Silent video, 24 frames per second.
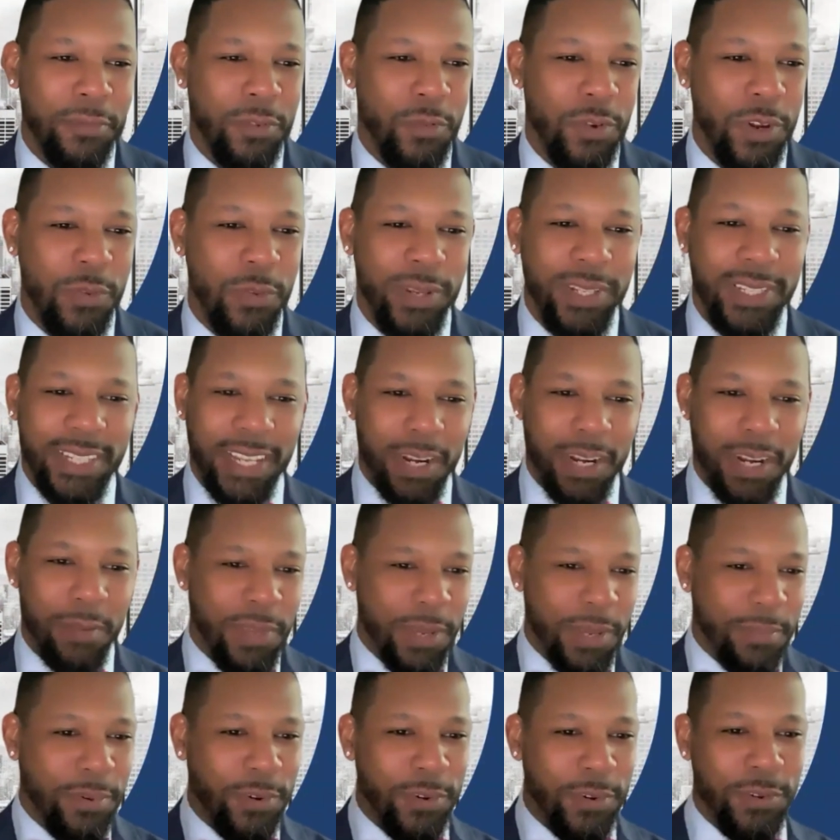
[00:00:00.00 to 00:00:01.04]
What do we say to
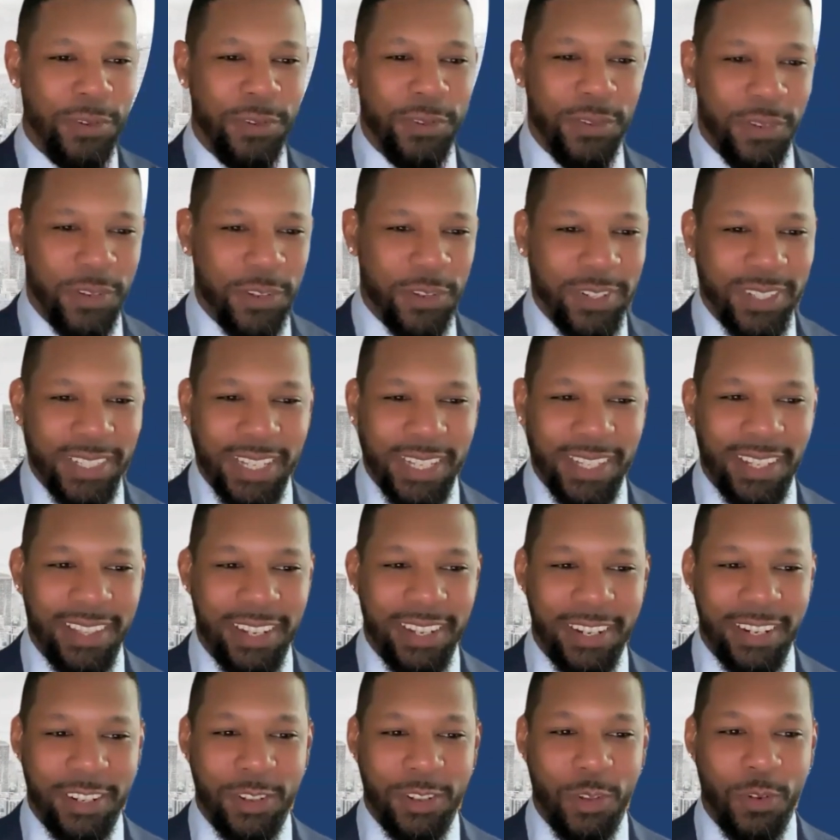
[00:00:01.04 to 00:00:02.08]
people who say that
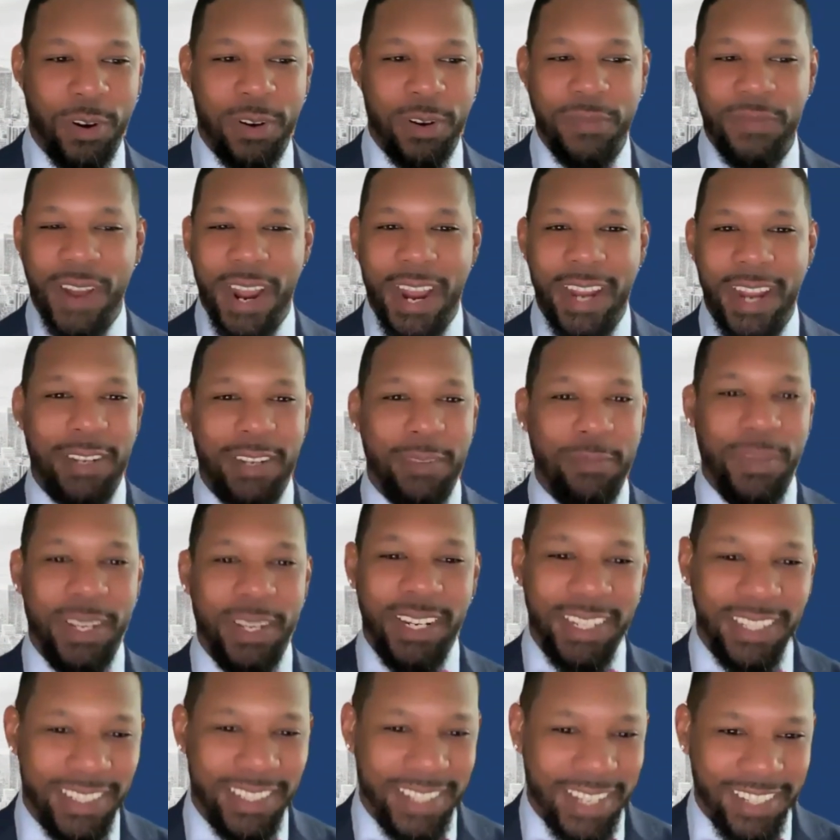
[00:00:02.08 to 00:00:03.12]
they're glorified
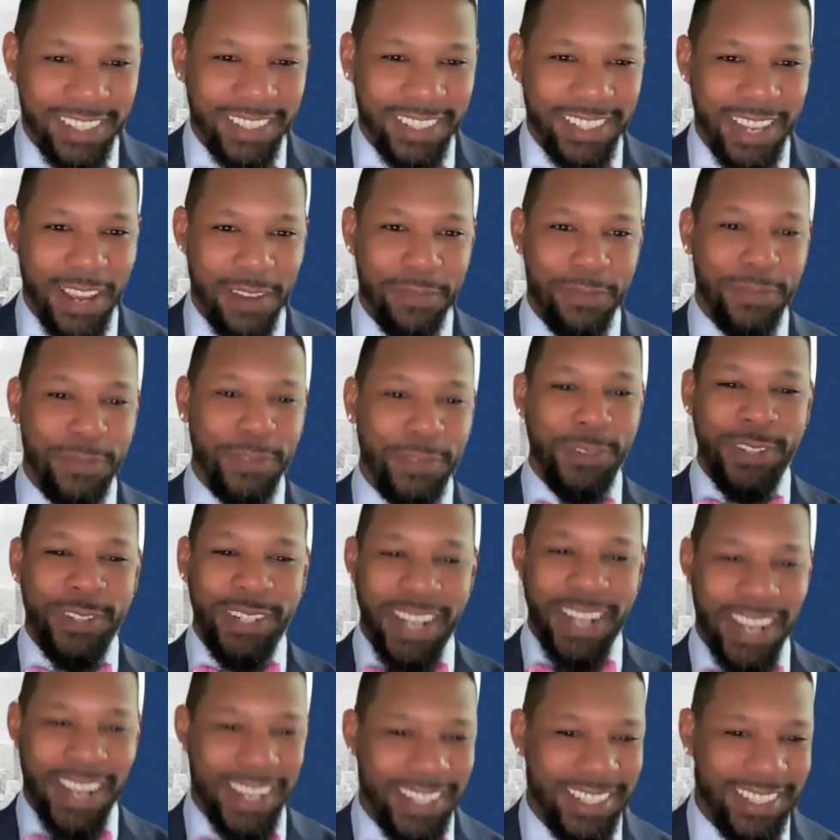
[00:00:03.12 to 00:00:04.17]
committees that just have food
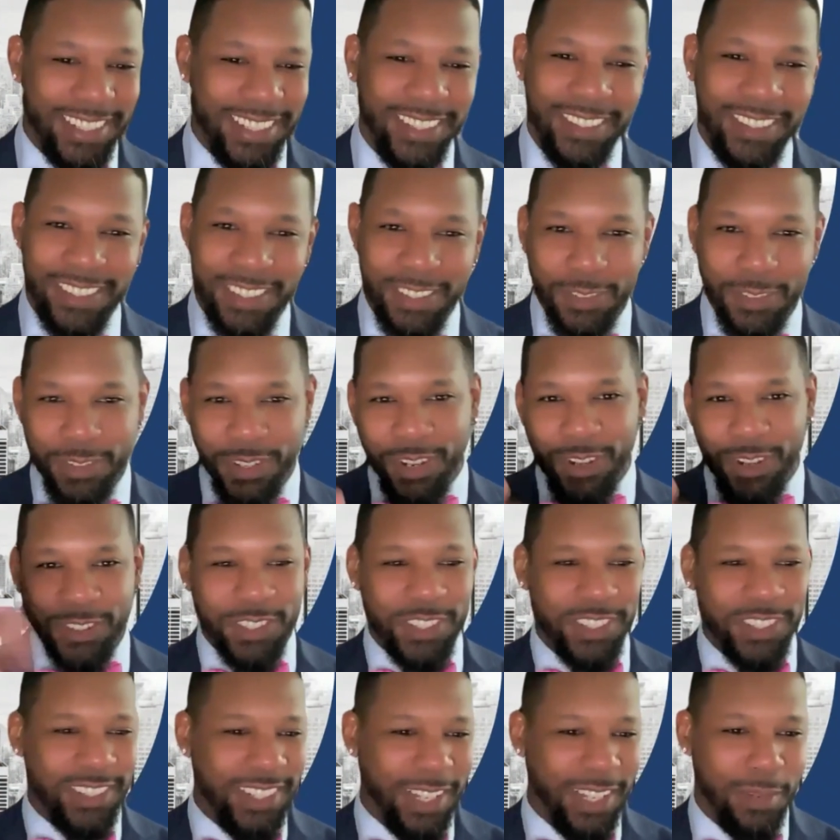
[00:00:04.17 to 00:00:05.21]
days and do
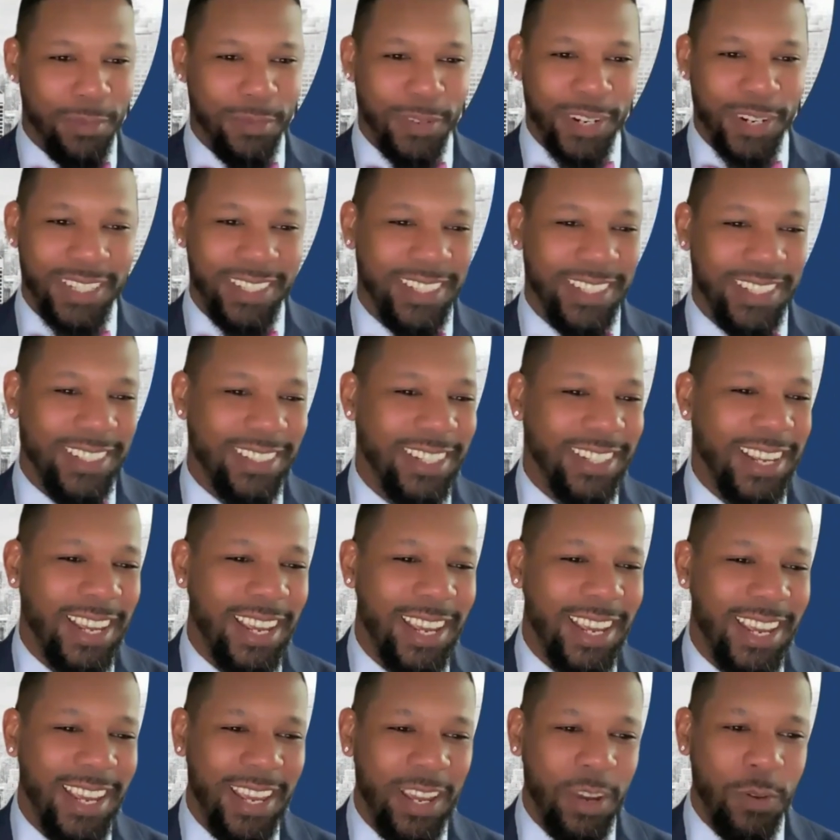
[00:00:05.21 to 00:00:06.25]
culture celebrations?
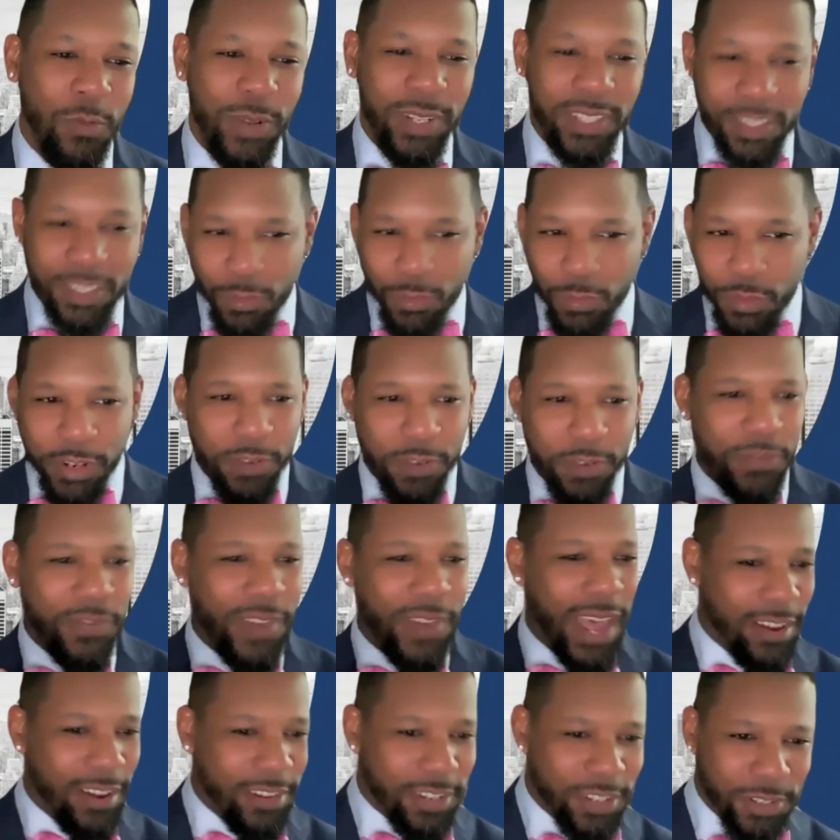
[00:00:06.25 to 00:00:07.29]
What's the real
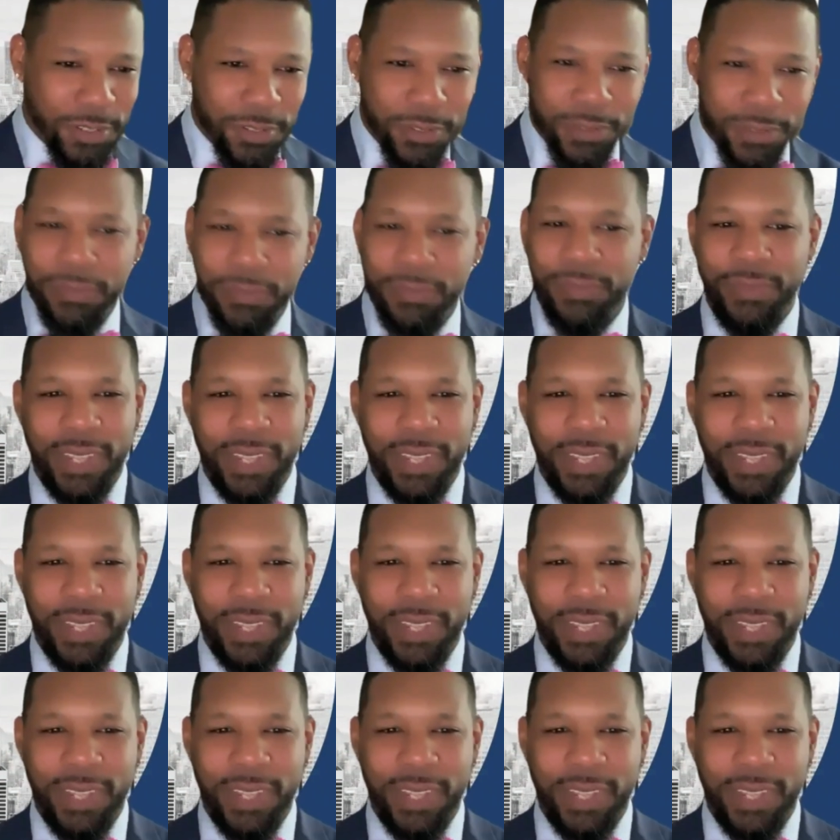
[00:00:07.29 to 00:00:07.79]
value?